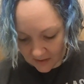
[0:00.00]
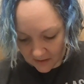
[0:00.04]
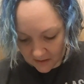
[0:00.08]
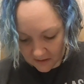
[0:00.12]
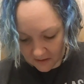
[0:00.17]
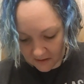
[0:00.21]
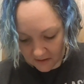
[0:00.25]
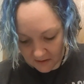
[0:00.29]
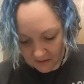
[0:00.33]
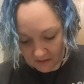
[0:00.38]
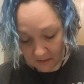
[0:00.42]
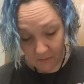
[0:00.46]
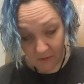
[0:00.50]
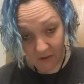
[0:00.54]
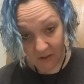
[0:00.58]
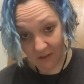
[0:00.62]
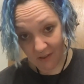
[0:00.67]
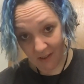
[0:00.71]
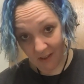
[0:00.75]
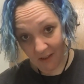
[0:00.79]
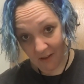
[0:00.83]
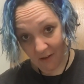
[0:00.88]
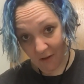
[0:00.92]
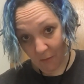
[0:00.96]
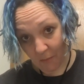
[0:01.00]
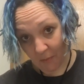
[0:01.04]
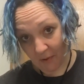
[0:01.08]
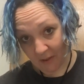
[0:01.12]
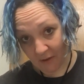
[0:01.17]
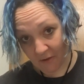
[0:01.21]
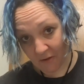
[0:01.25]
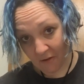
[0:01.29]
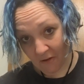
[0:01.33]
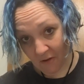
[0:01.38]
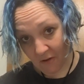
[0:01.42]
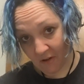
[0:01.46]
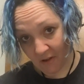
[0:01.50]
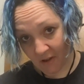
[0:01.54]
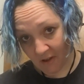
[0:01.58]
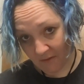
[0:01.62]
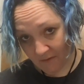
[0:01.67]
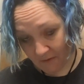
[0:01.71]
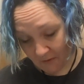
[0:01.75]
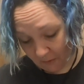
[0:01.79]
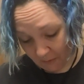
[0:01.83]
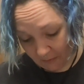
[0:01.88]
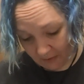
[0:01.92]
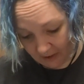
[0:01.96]
Alright, I'm just getting the powder
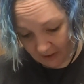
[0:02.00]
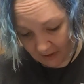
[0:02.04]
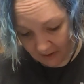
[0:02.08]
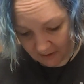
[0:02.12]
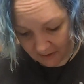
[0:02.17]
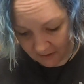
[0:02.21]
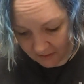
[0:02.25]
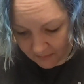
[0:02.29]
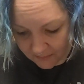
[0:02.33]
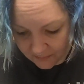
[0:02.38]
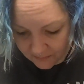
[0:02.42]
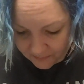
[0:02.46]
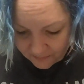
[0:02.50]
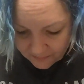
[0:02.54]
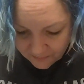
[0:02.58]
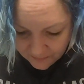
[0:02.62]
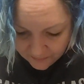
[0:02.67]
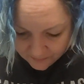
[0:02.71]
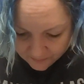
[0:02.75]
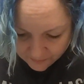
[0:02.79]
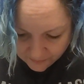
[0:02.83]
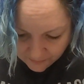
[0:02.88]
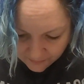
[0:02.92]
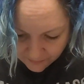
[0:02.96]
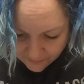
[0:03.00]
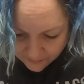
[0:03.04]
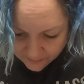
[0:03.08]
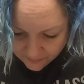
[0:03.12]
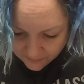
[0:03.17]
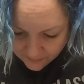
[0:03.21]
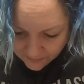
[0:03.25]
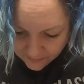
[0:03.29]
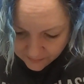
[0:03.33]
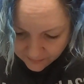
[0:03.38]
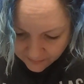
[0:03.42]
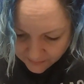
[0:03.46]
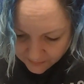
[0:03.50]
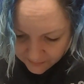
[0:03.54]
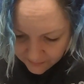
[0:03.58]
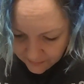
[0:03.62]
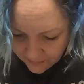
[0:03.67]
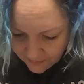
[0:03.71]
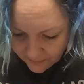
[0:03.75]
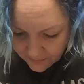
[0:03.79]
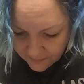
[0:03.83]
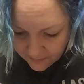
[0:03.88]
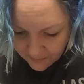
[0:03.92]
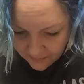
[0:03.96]
off the bag.
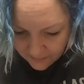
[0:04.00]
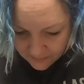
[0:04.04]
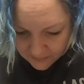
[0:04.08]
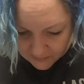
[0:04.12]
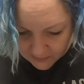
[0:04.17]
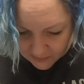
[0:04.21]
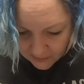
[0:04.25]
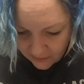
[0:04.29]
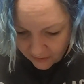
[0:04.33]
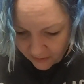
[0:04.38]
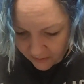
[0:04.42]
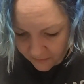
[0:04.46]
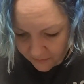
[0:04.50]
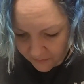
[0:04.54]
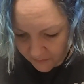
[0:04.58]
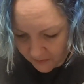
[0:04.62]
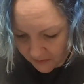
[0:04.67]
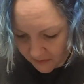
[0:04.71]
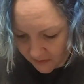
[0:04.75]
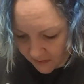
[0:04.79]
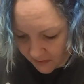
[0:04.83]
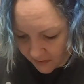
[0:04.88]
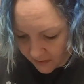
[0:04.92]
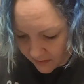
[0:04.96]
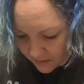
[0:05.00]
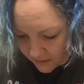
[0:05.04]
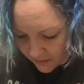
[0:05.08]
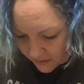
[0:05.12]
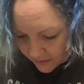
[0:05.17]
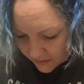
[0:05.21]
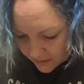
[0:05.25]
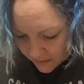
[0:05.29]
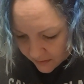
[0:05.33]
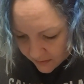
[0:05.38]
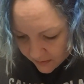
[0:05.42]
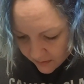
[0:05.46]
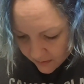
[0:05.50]
It's off my skin.